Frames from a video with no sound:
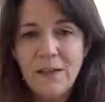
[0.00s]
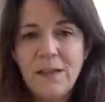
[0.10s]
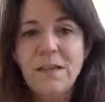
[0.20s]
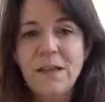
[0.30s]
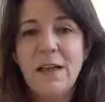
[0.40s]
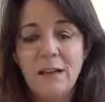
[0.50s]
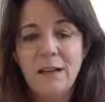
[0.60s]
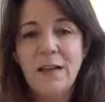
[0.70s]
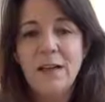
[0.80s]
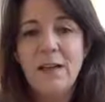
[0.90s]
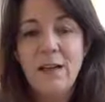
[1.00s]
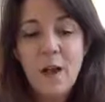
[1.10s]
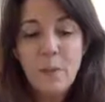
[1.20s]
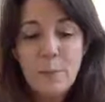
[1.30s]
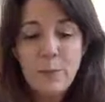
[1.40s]
it does. Yeah, yeah.
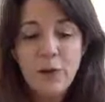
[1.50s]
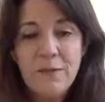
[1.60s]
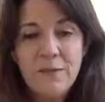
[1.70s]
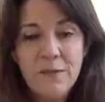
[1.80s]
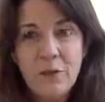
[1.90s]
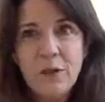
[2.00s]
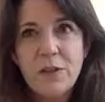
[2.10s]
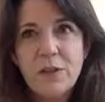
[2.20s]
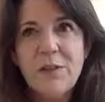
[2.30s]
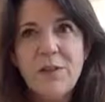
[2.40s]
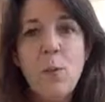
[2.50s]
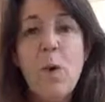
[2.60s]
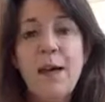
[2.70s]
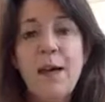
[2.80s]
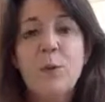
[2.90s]
But product productivity,
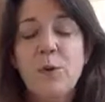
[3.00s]
what is